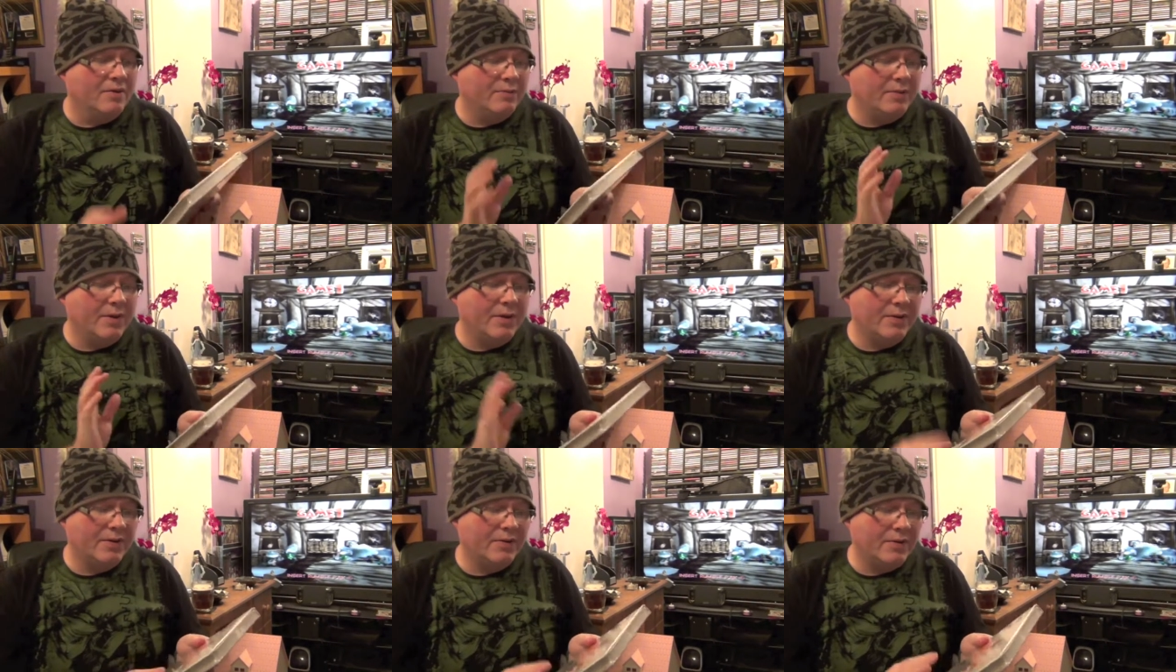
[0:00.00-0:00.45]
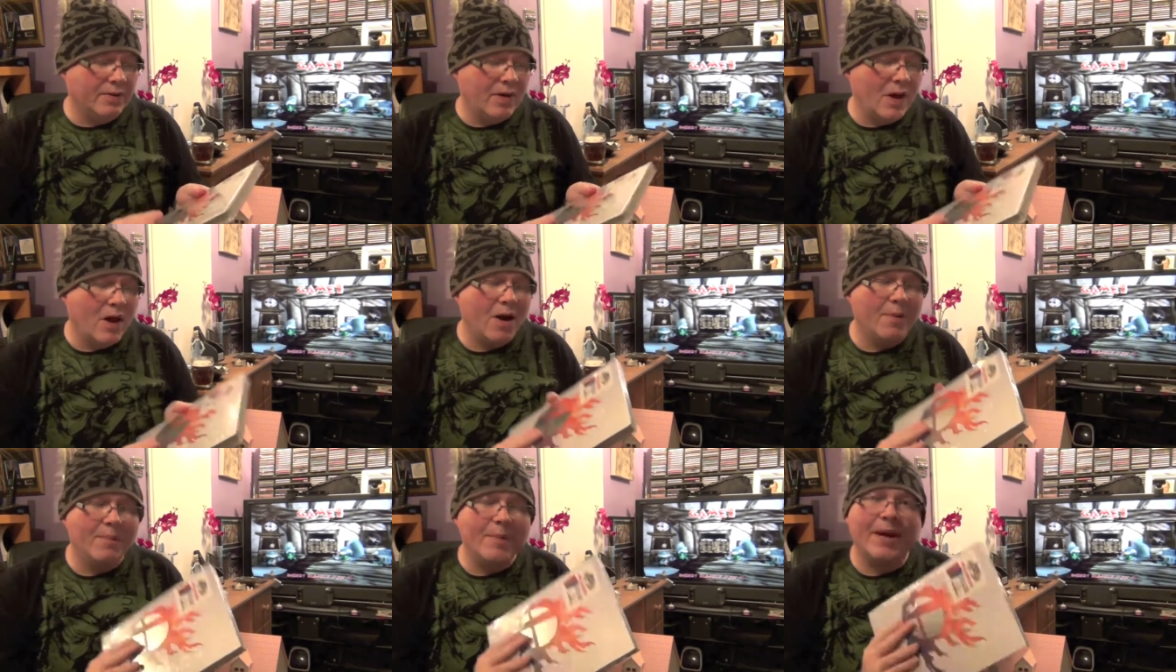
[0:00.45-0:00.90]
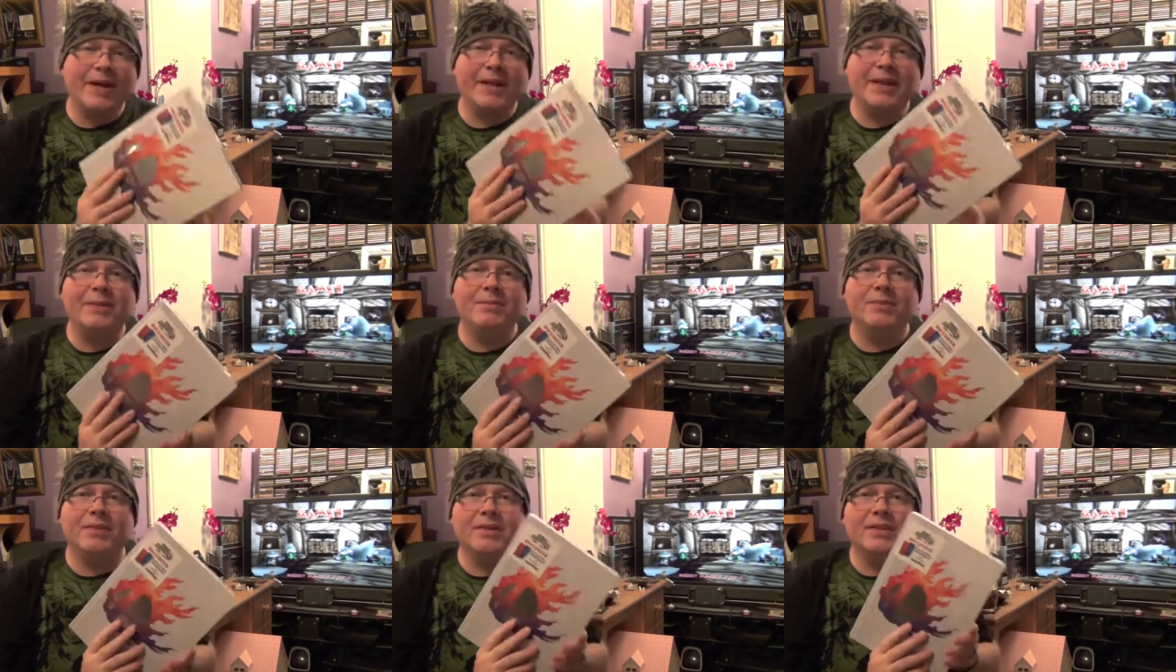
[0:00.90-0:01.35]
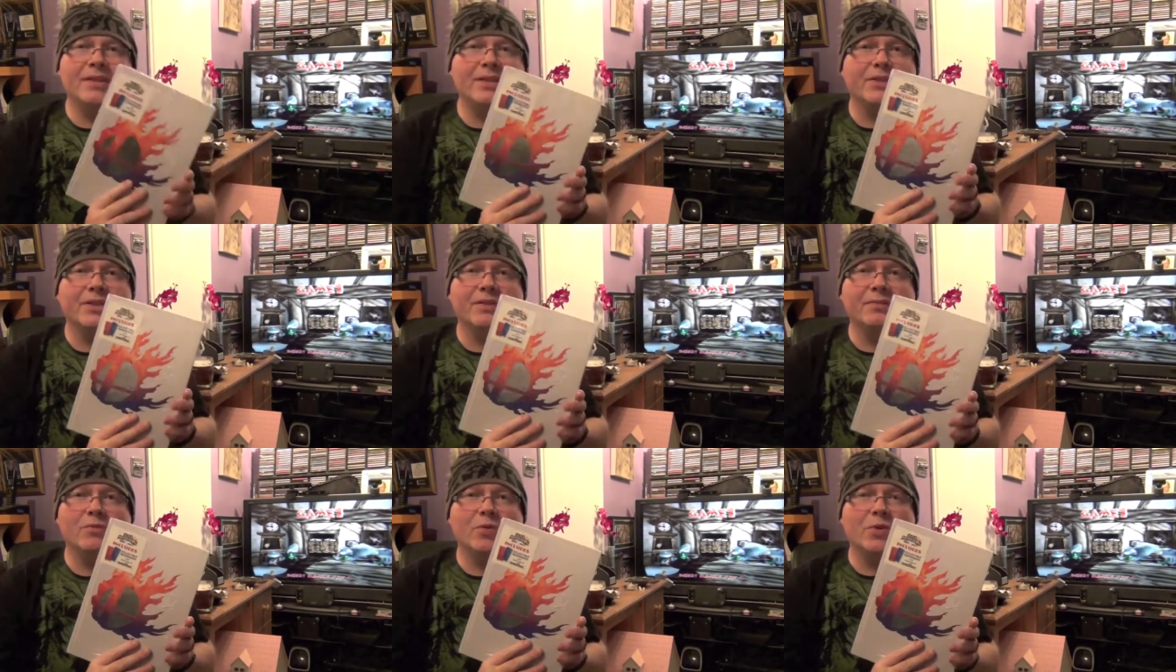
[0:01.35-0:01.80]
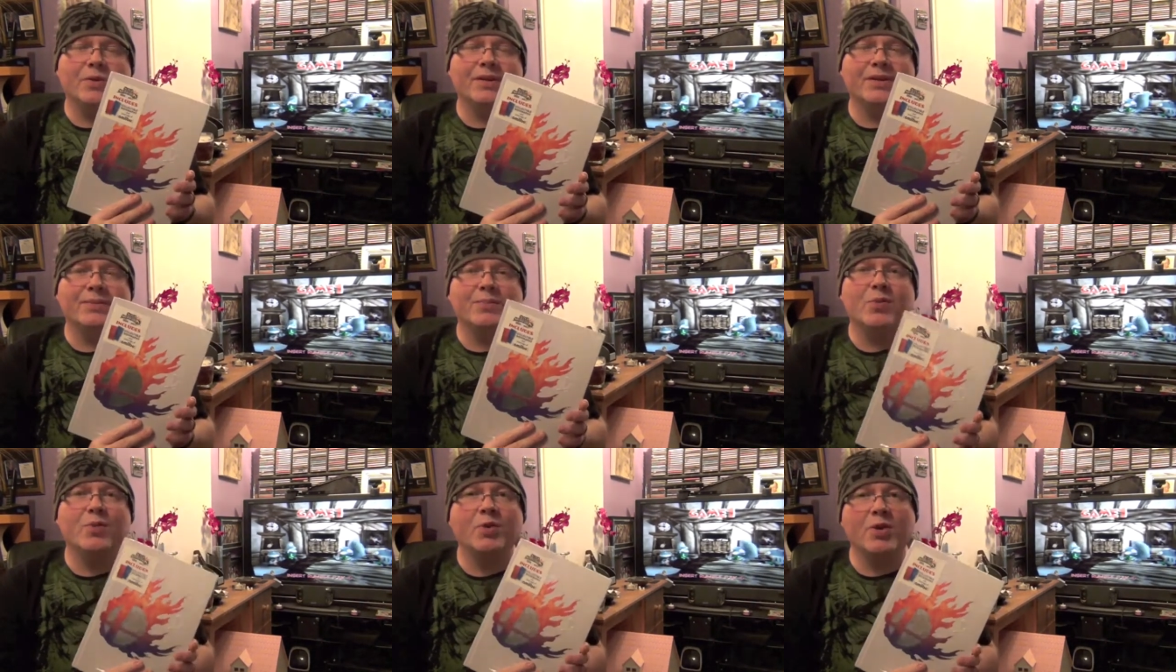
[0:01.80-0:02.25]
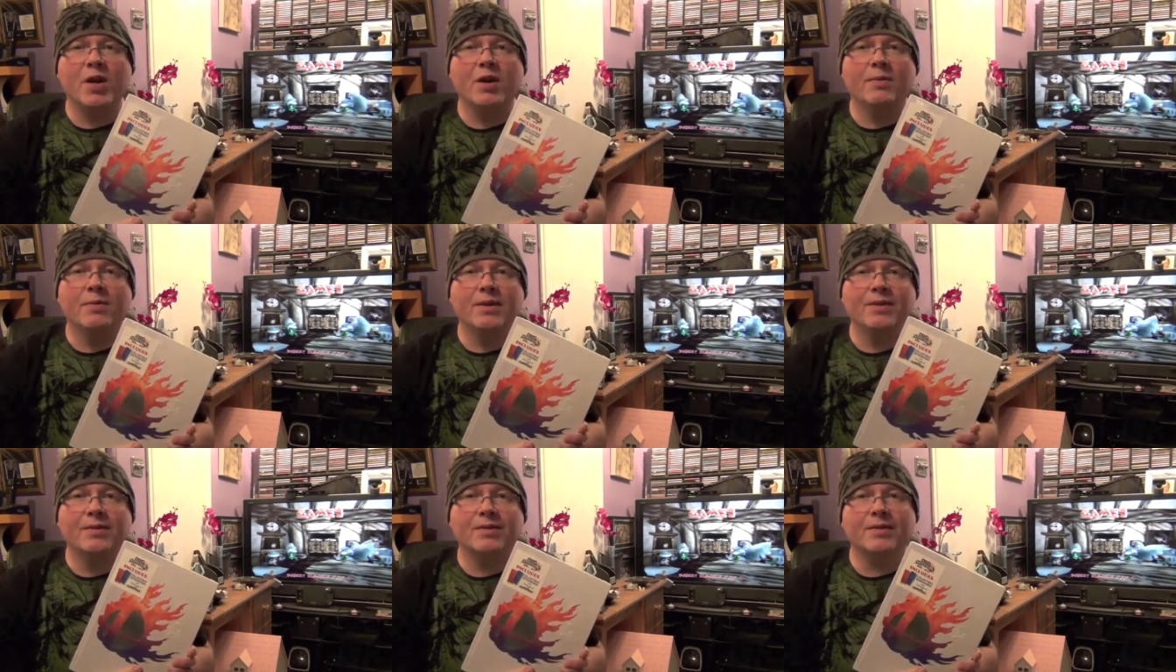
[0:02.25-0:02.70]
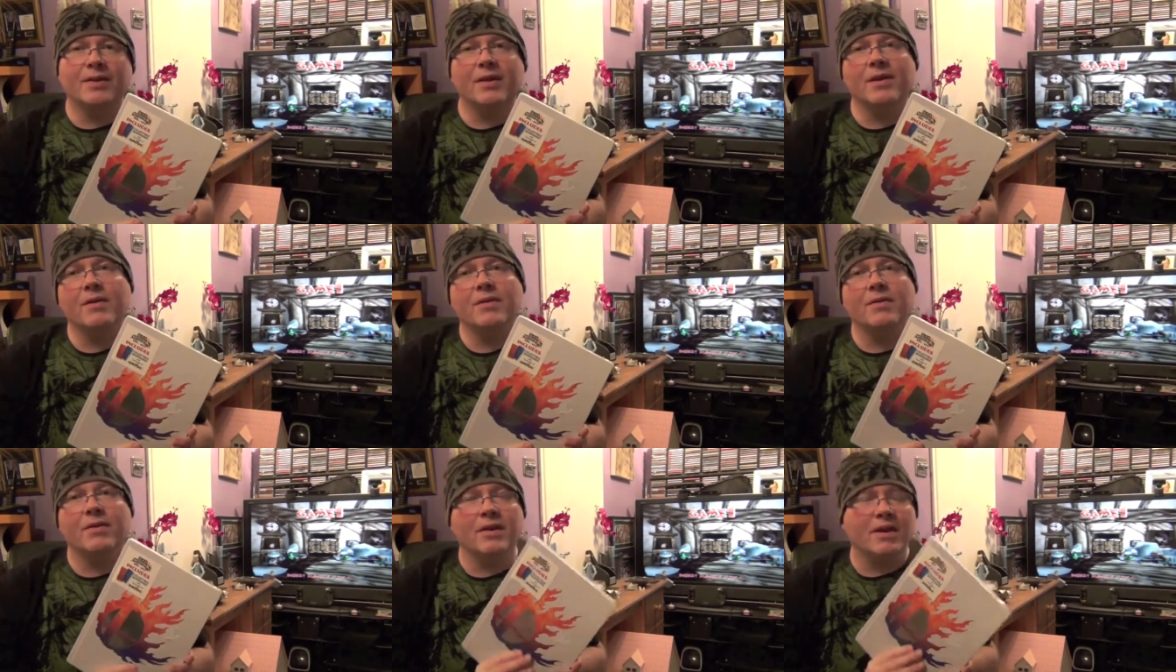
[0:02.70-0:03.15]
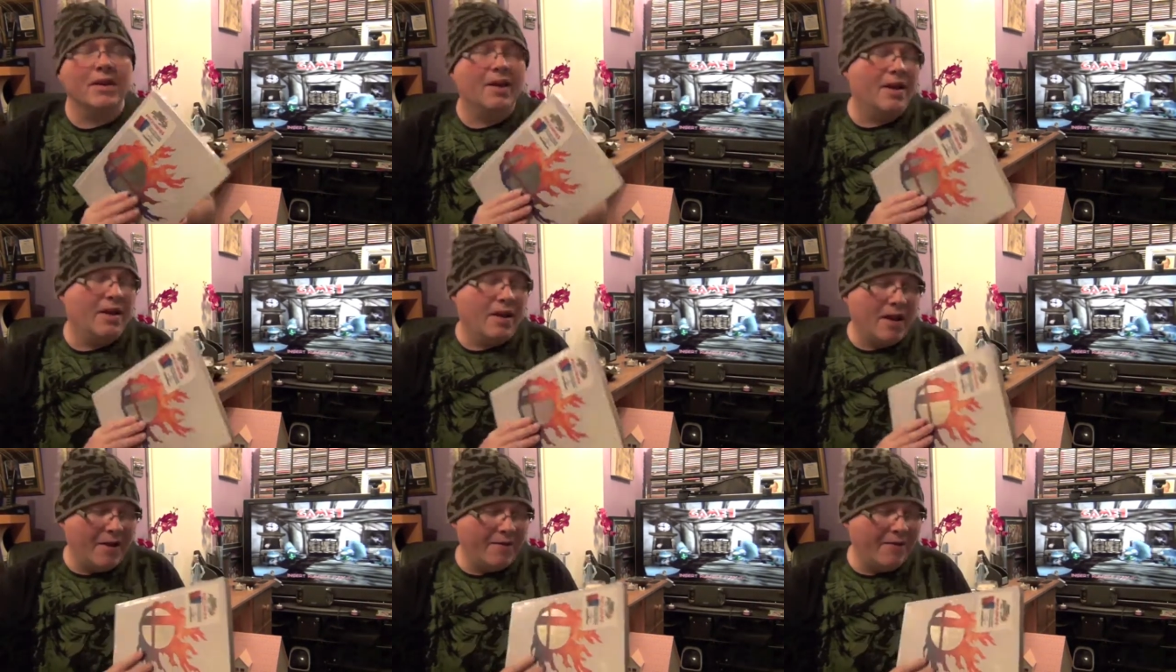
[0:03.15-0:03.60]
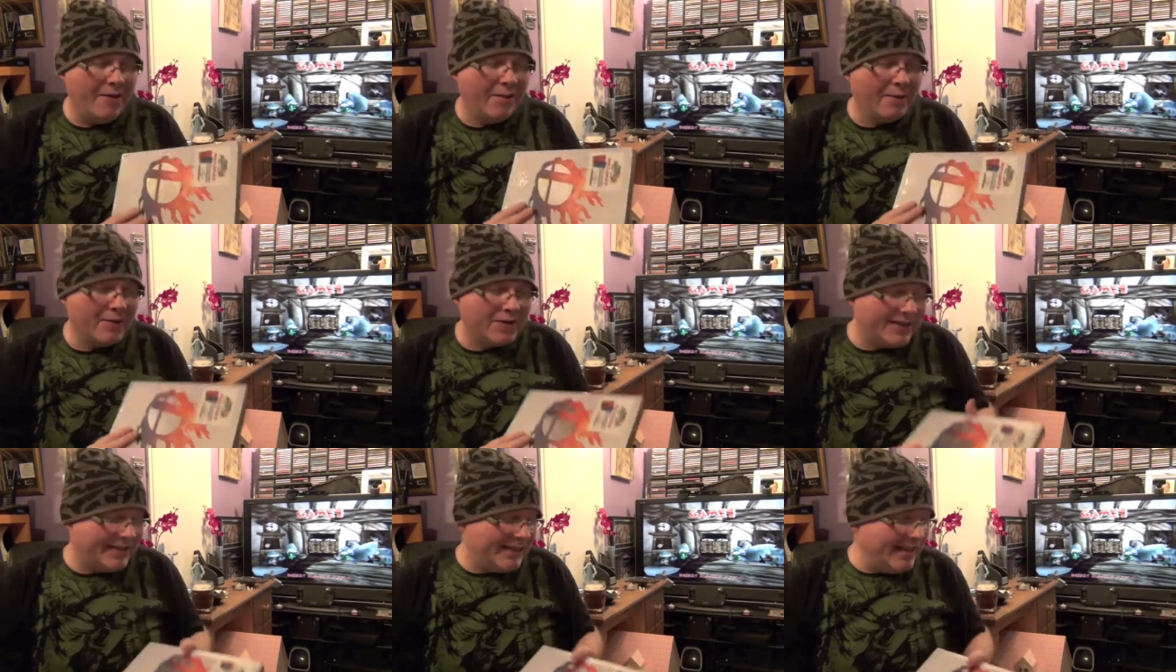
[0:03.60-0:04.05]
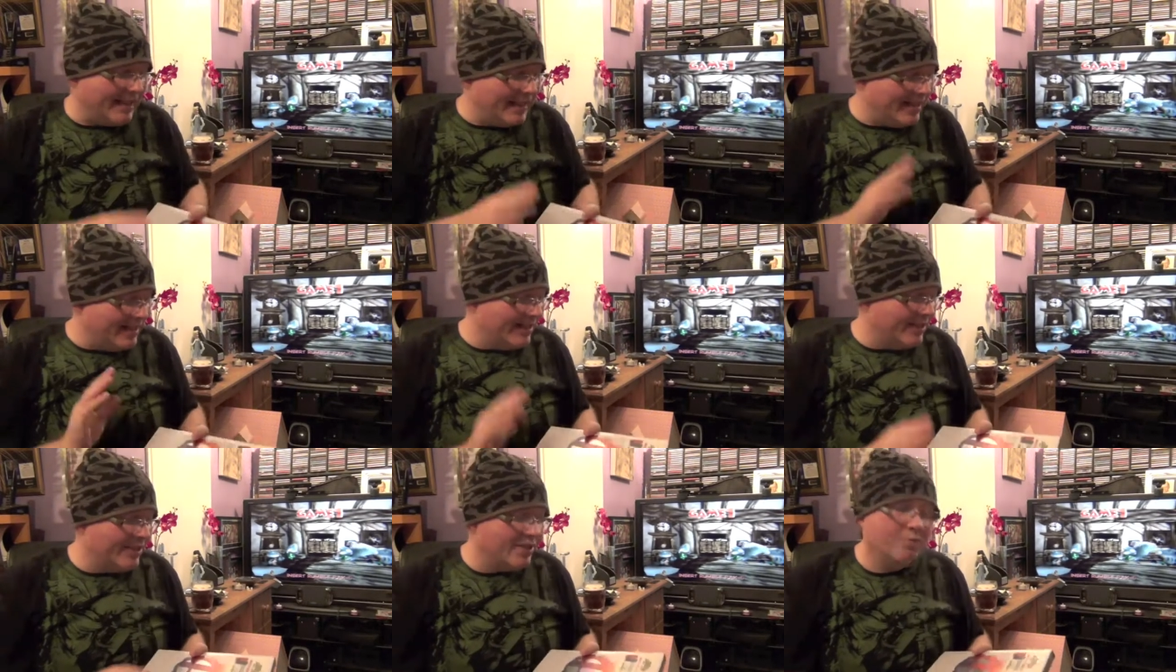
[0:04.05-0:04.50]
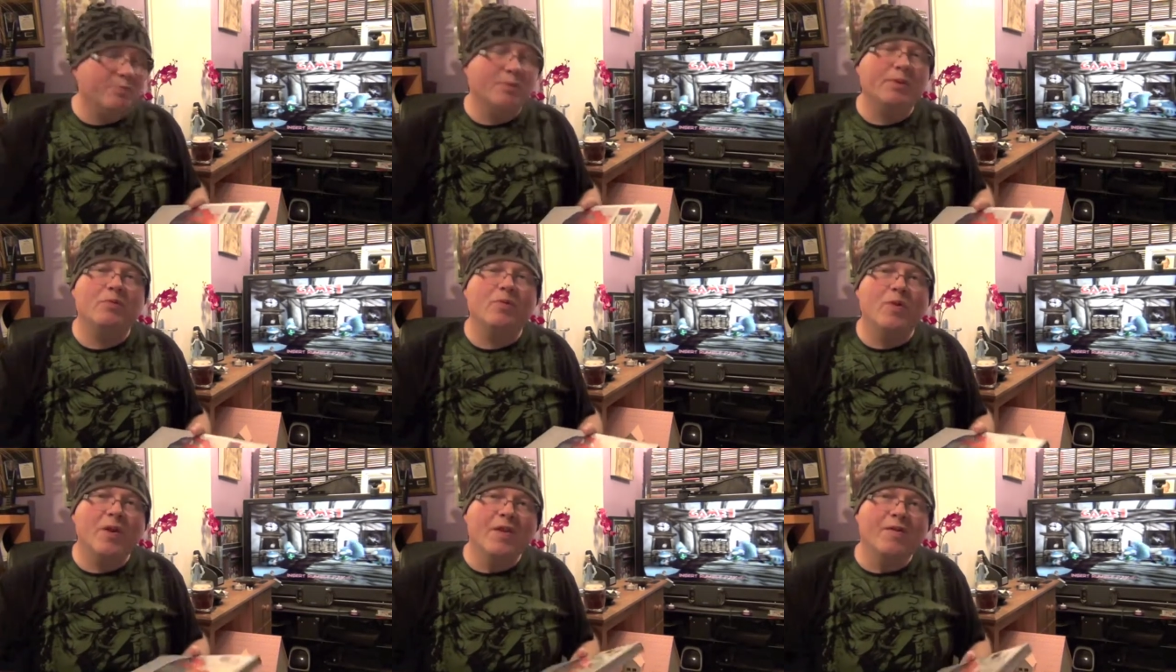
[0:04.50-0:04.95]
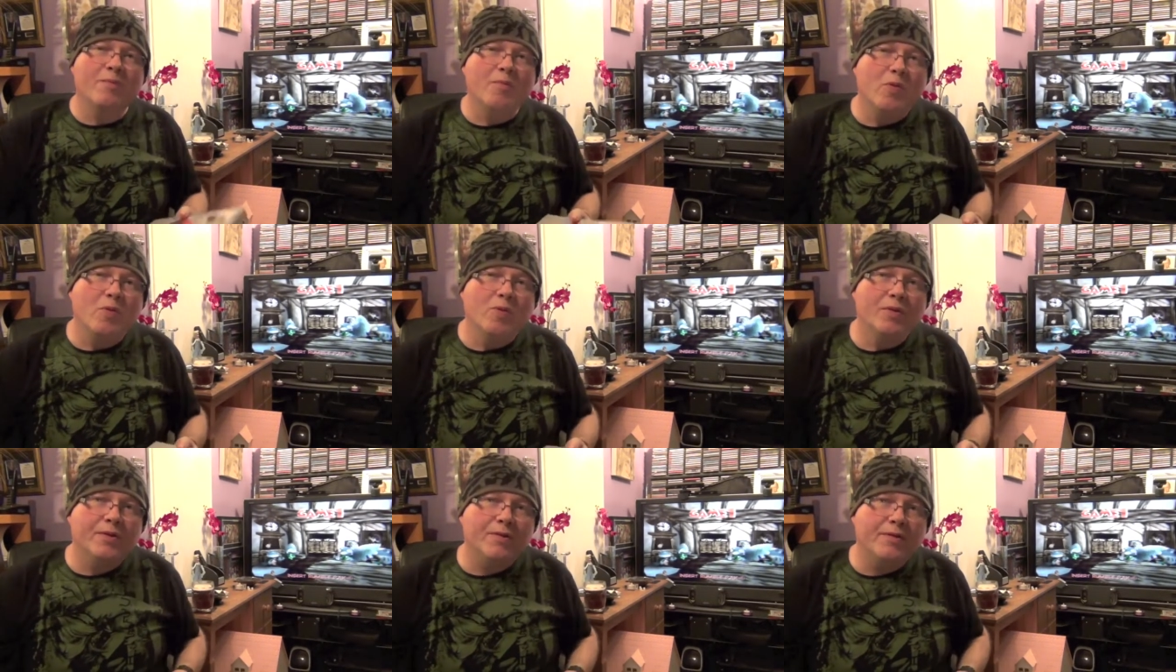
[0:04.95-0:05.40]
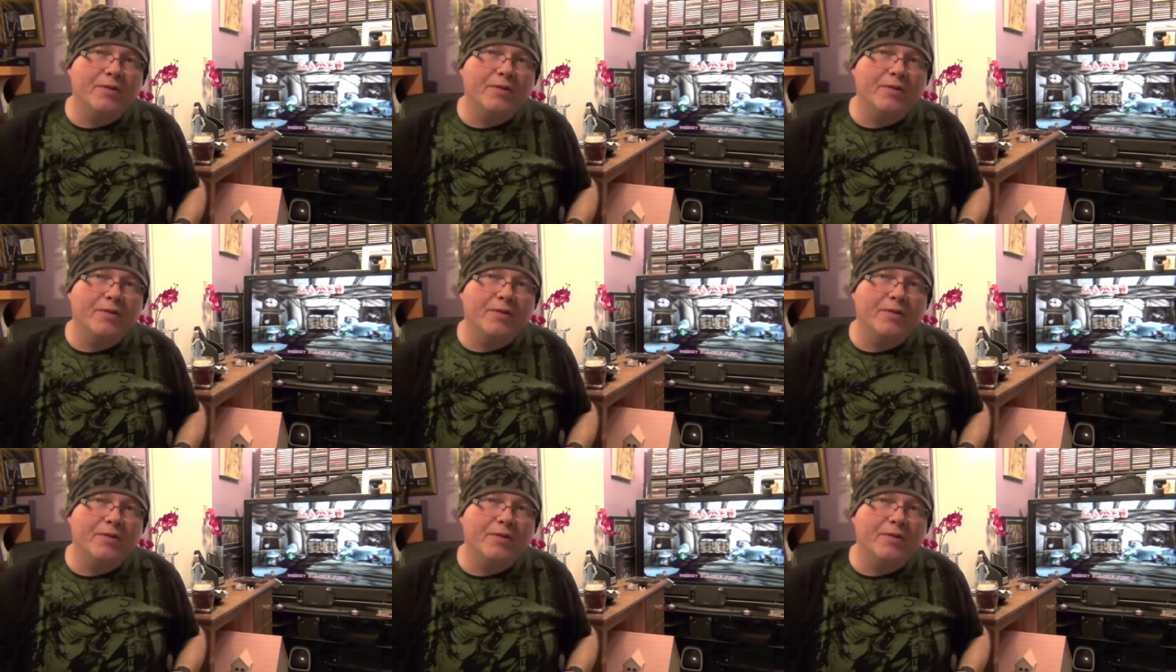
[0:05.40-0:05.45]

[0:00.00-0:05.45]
whereas the hardback limited edition one is more common, so I think the standard edition will be worth more in the